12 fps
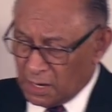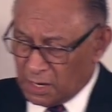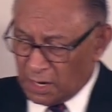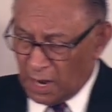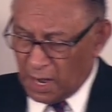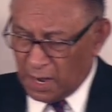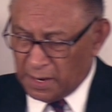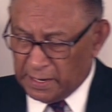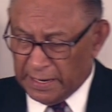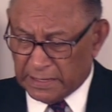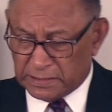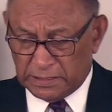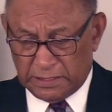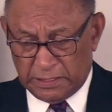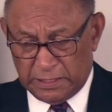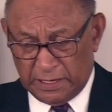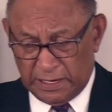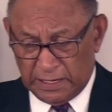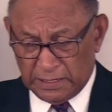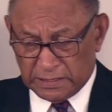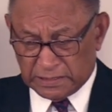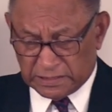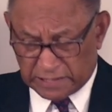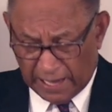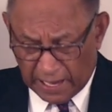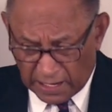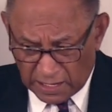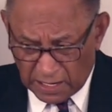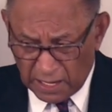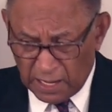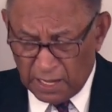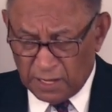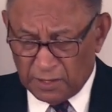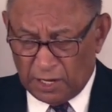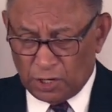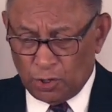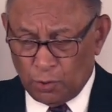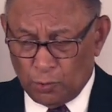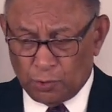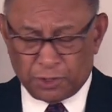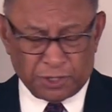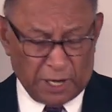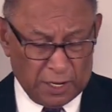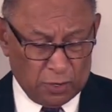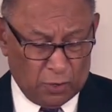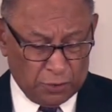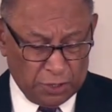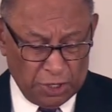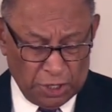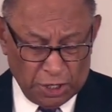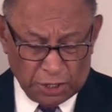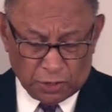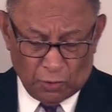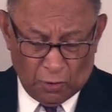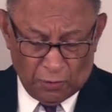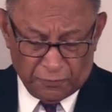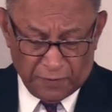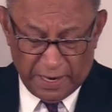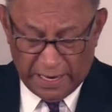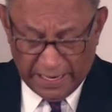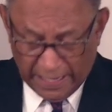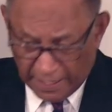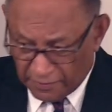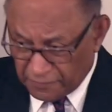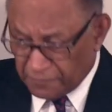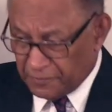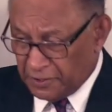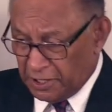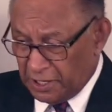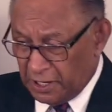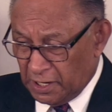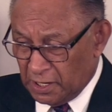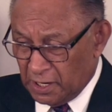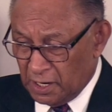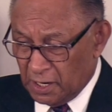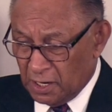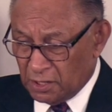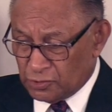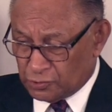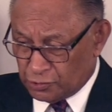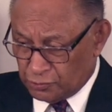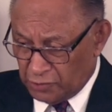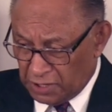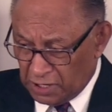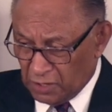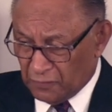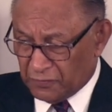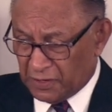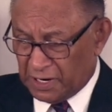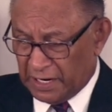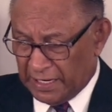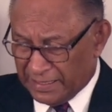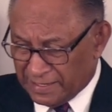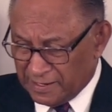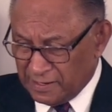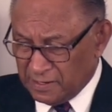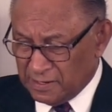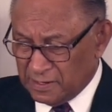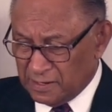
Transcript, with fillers: God has indeed said, that you shall not eat of every tree of the garden?